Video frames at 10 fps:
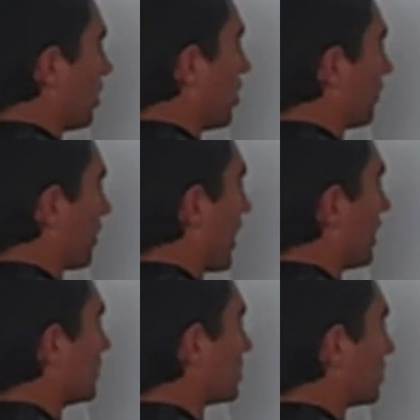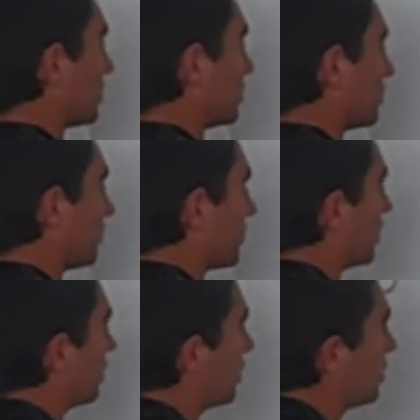over x.
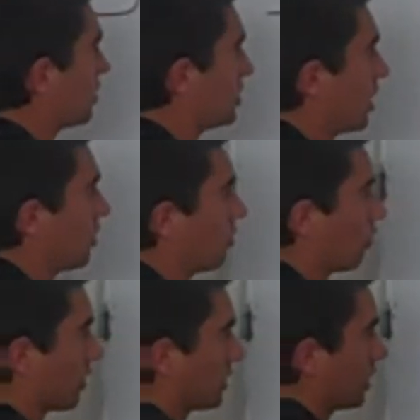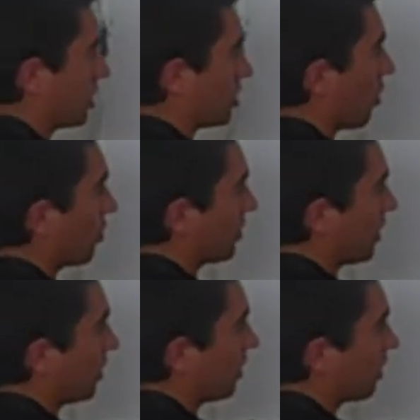So we're going to set this whole
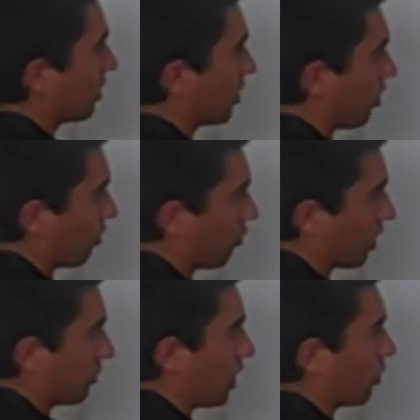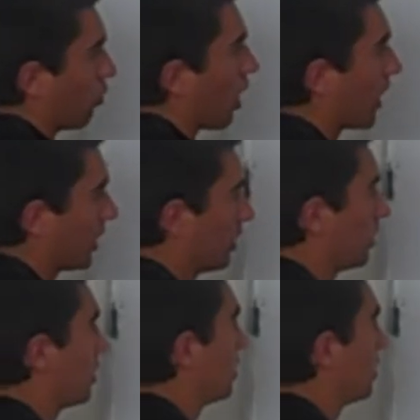thing, or we're going to plug y in.